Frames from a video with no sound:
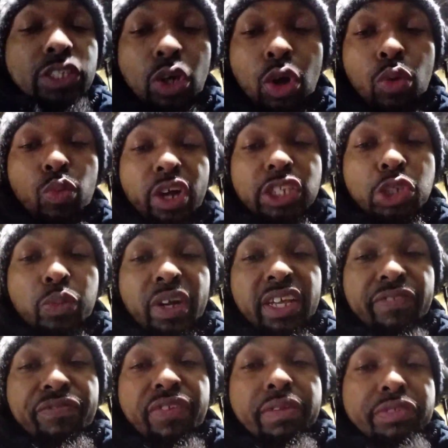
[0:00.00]
on
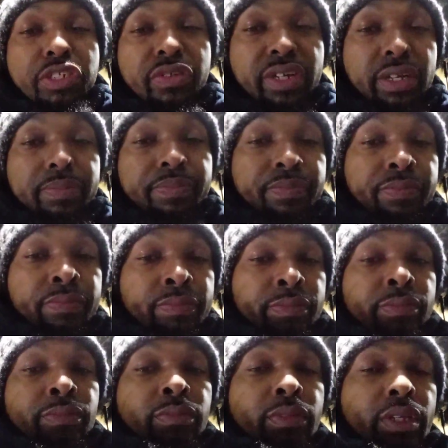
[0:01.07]
125th Street.
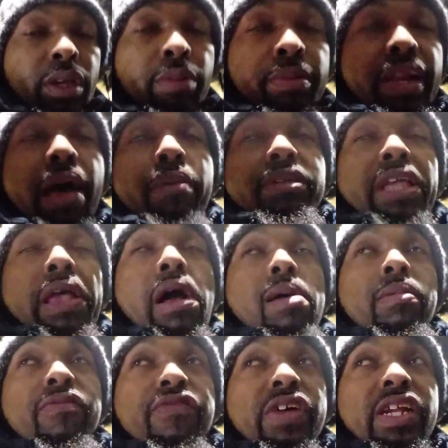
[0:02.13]
And when I was
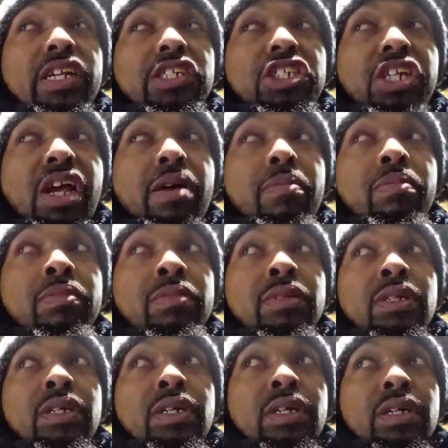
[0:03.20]
coming from the gym,
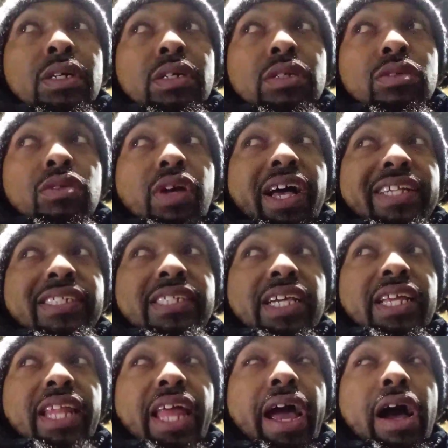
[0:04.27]
you know, I
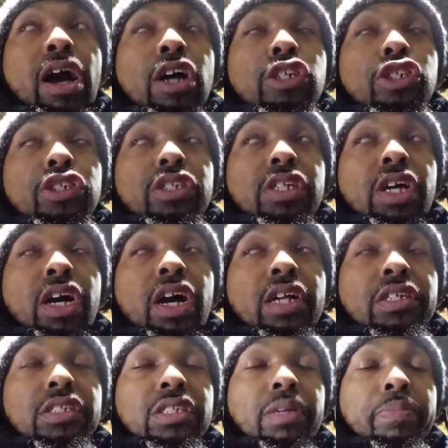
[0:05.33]
seen like hundreds and
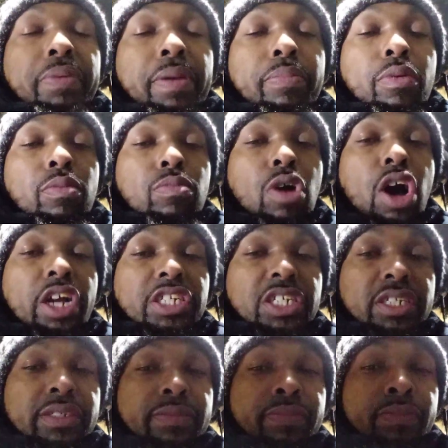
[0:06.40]
hundreds of people
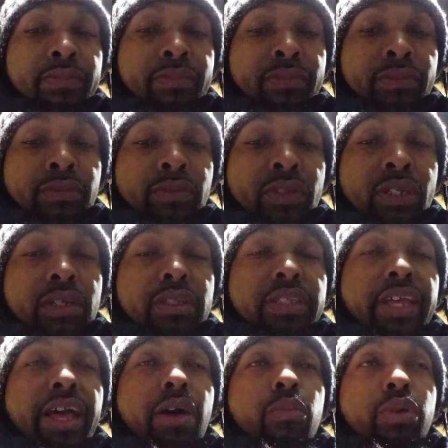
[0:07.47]
marching
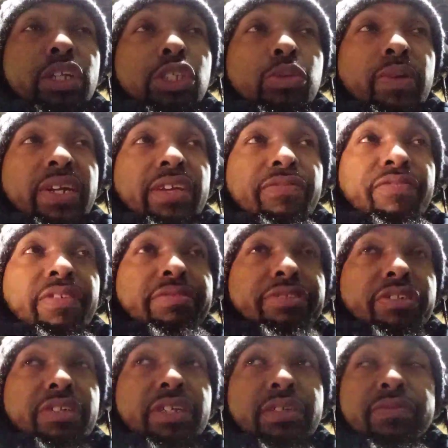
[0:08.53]
down 125th
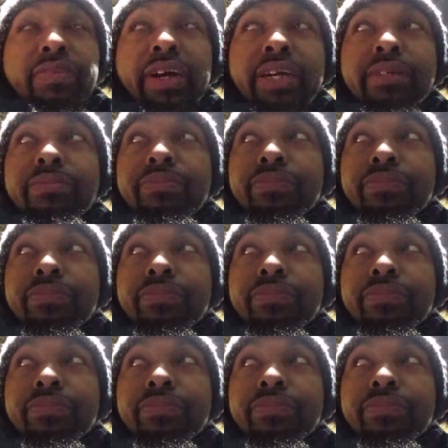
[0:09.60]
Street, right?